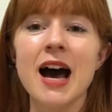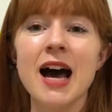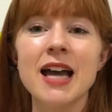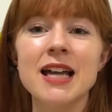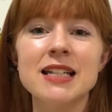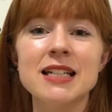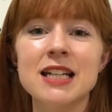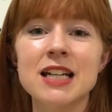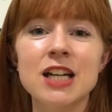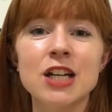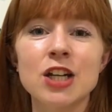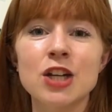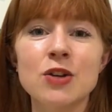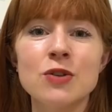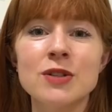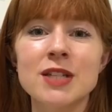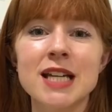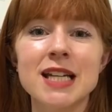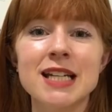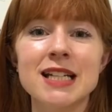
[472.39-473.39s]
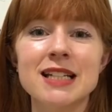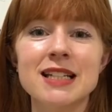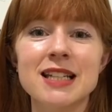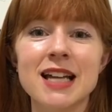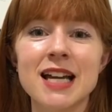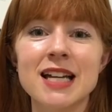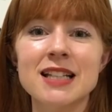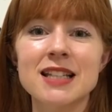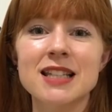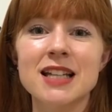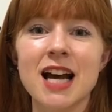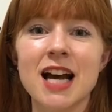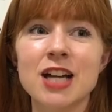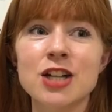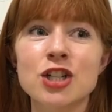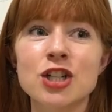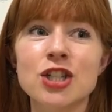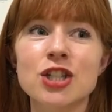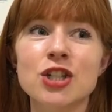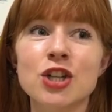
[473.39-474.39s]
I didn't use any sites, I
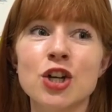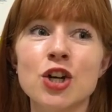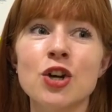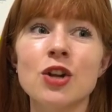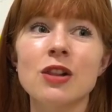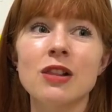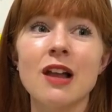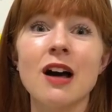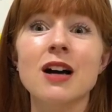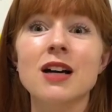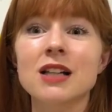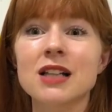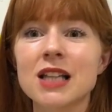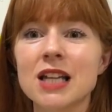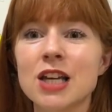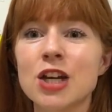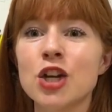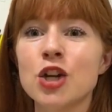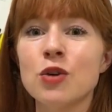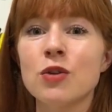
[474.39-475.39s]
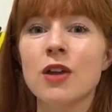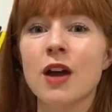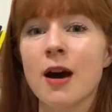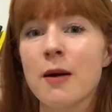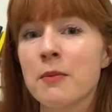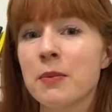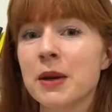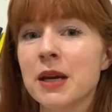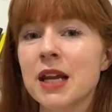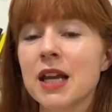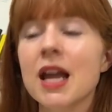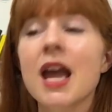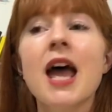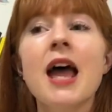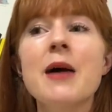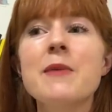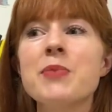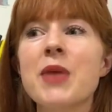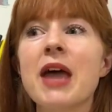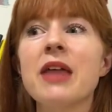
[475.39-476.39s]
just luckily knew the company
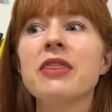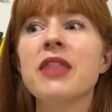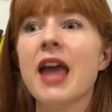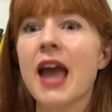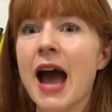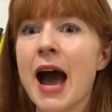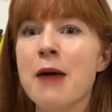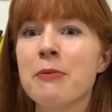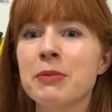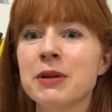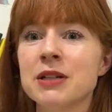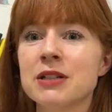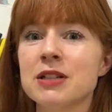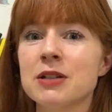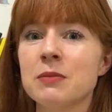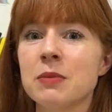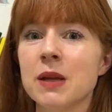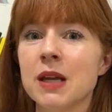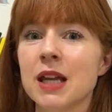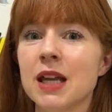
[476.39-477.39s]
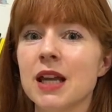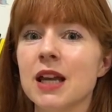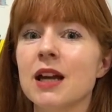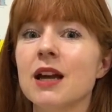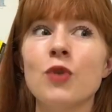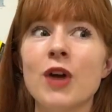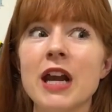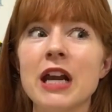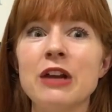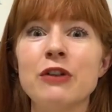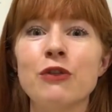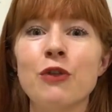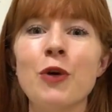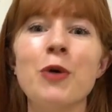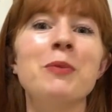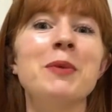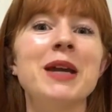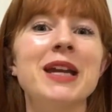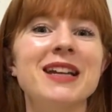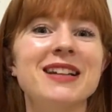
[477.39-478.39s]
and they happened to be ready for
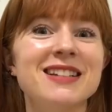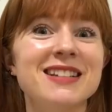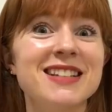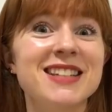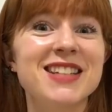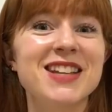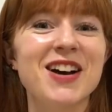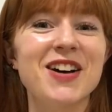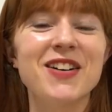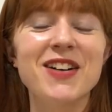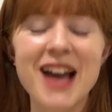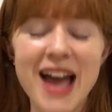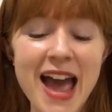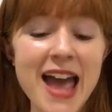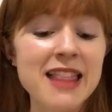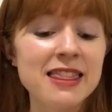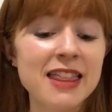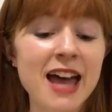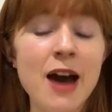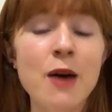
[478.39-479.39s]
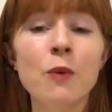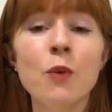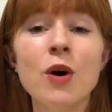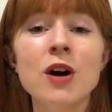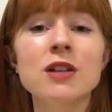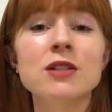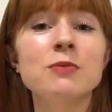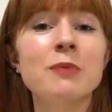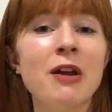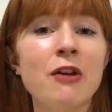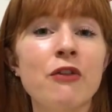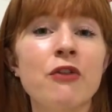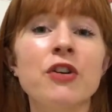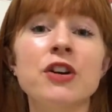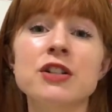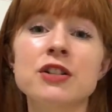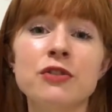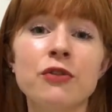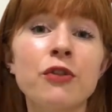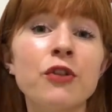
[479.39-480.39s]
me. So, and that was my
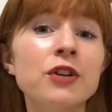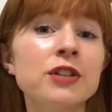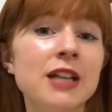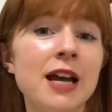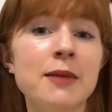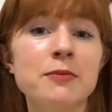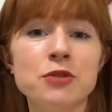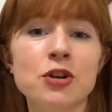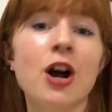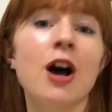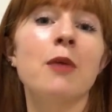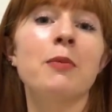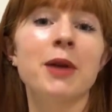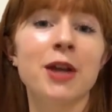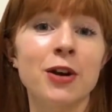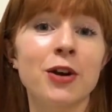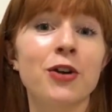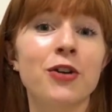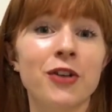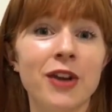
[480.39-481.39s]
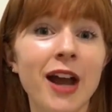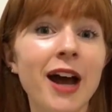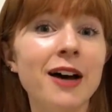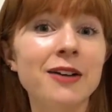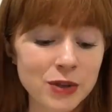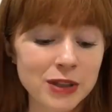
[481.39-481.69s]
first full-time job in Korea.